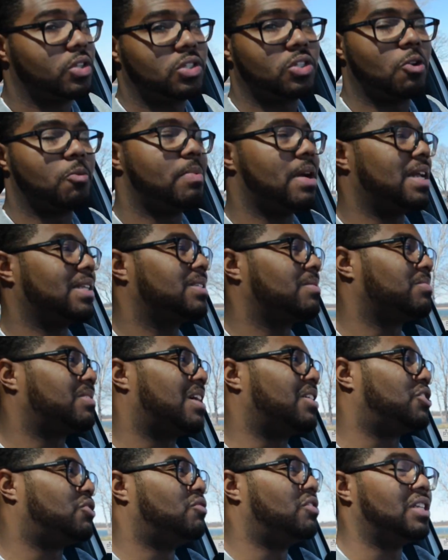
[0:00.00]
are so bad
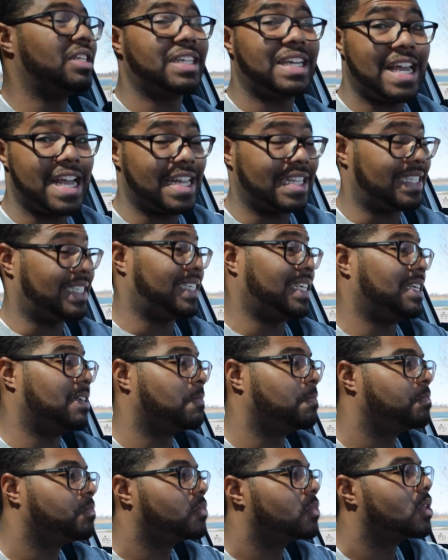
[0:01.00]
sometimes you really can't see
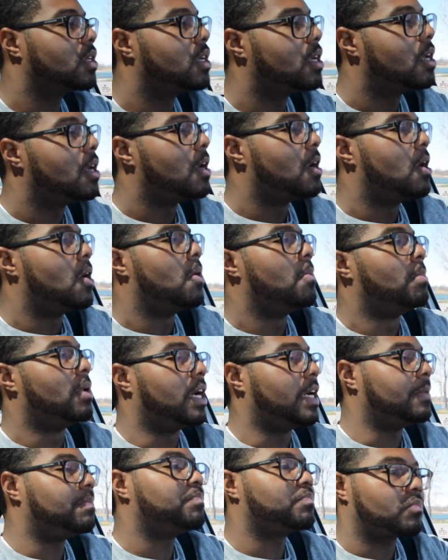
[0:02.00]
them.
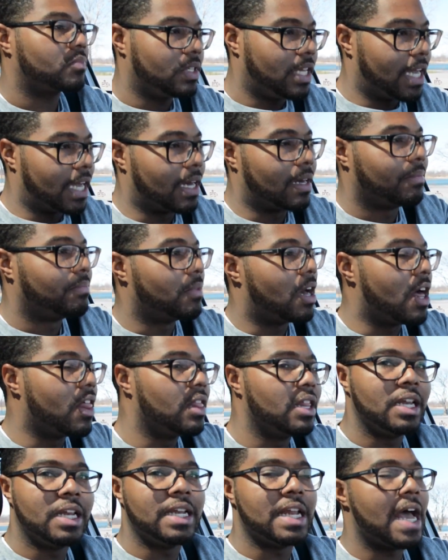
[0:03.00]
But yeah,
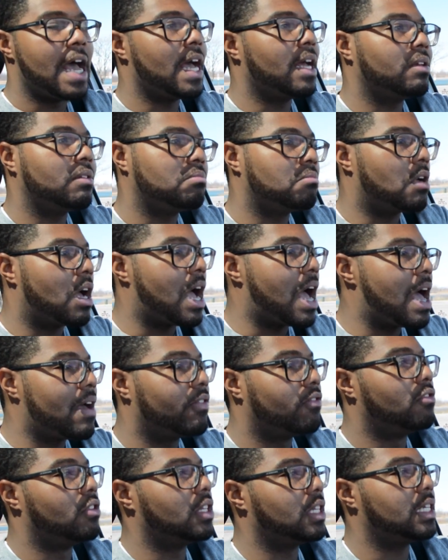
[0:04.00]
other than that, I
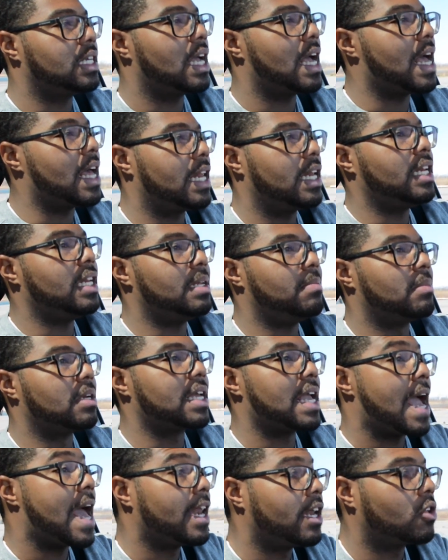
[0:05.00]
haven't really had any
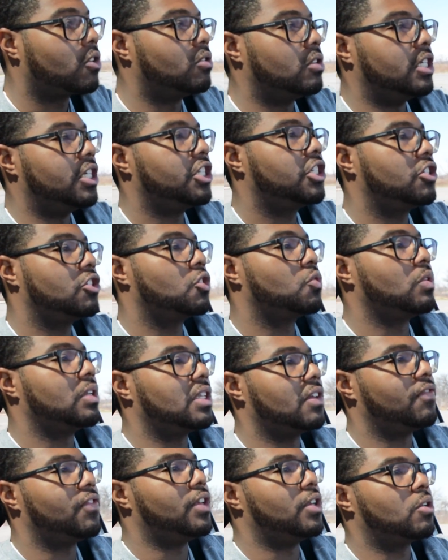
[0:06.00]
mechanical issues
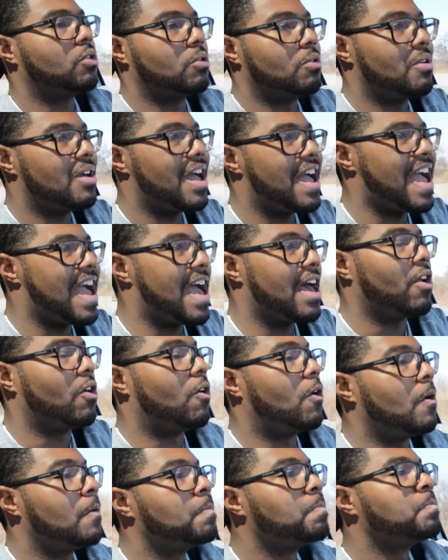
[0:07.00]
with the vehicle at
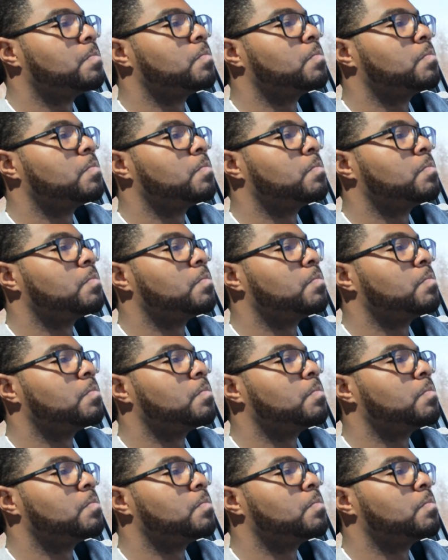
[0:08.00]
all.